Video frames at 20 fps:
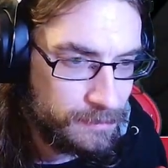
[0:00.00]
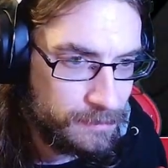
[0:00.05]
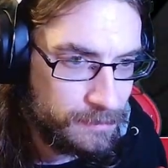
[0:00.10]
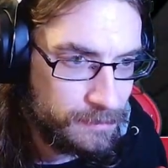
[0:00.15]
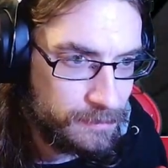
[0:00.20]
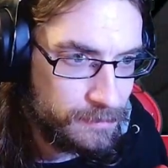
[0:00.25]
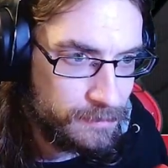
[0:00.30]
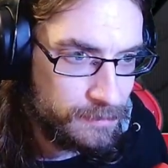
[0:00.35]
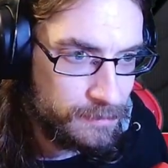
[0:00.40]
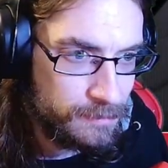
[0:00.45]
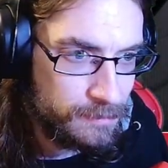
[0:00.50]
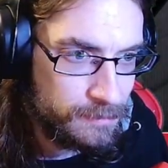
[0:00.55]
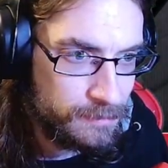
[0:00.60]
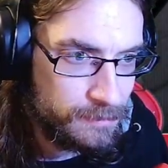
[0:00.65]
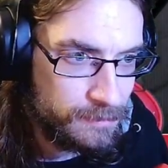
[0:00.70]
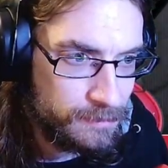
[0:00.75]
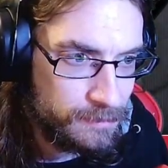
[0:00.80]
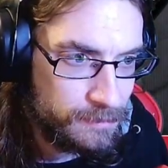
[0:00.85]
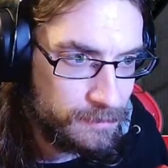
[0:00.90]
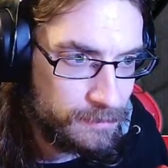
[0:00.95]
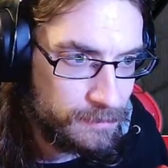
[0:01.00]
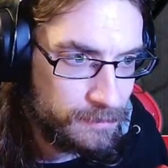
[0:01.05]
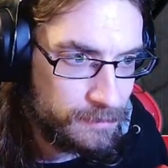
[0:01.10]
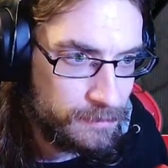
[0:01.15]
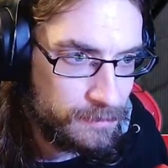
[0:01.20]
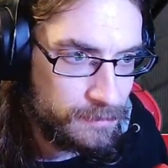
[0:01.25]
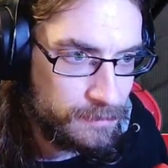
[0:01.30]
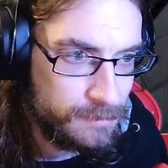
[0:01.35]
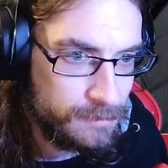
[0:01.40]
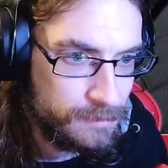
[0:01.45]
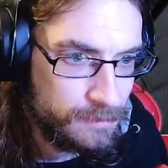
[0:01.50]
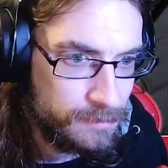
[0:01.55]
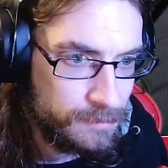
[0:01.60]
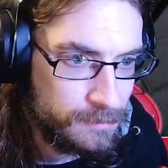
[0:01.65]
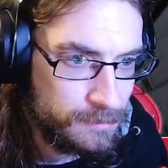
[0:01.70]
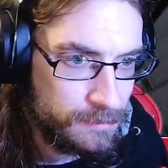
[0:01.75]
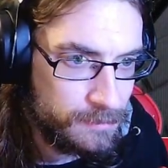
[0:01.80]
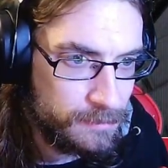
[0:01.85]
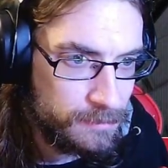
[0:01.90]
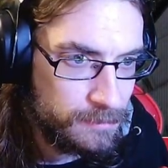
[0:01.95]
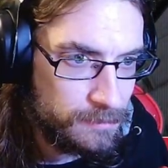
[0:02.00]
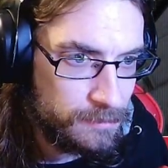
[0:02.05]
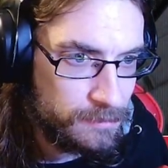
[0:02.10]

Nobody speaks.